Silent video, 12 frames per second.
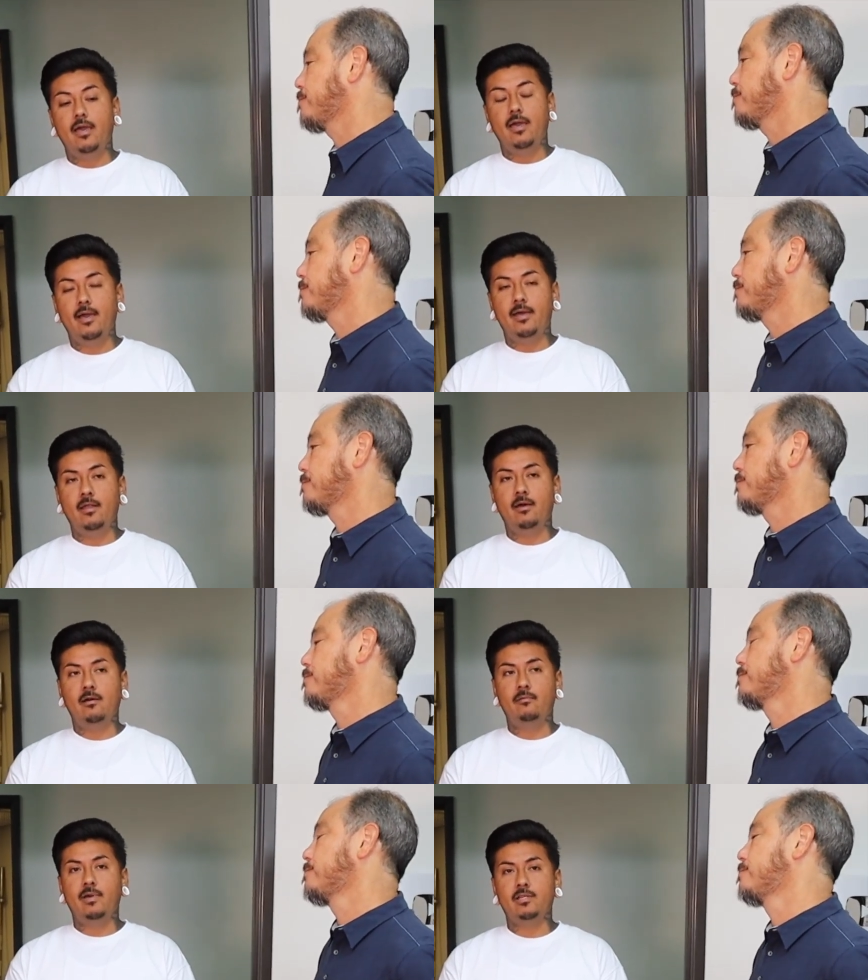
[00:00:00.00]
Speaker 1: And
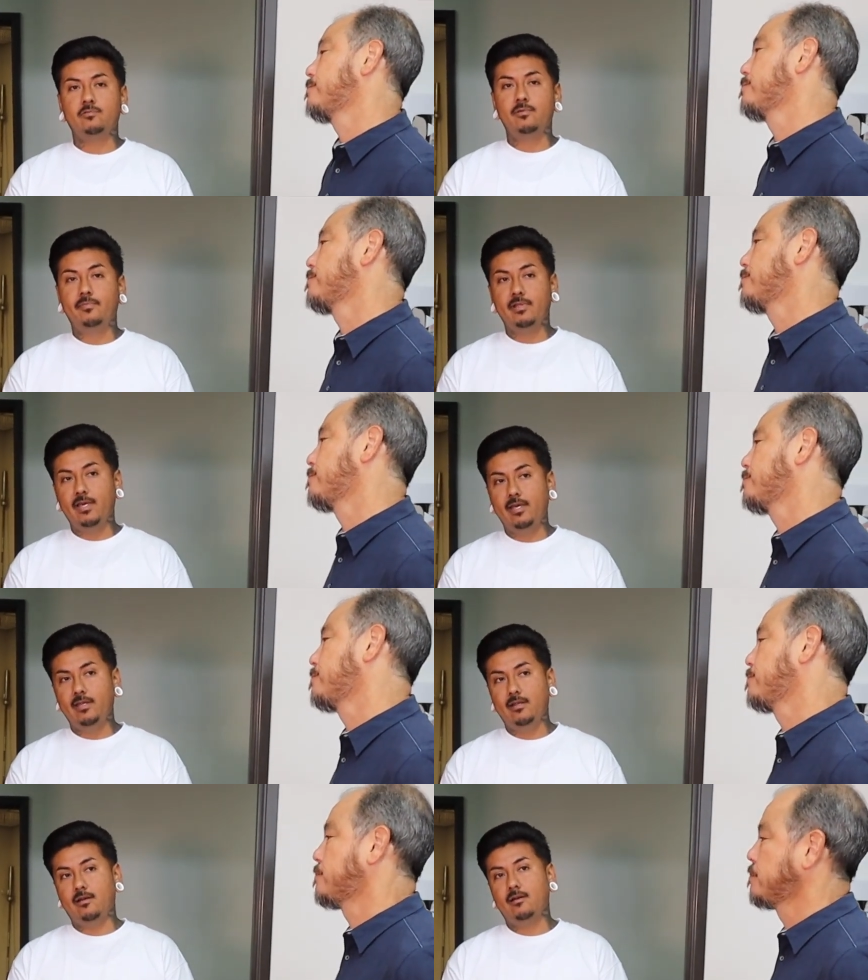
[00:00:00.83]
um, as we
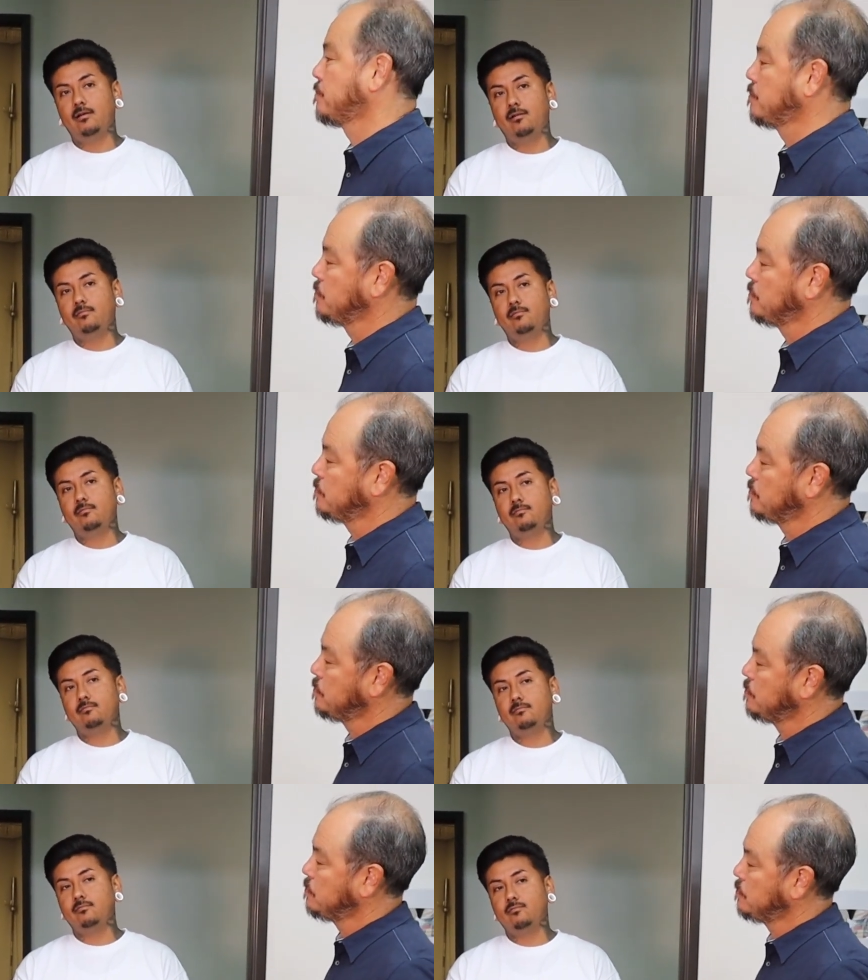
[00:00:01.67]
played, um,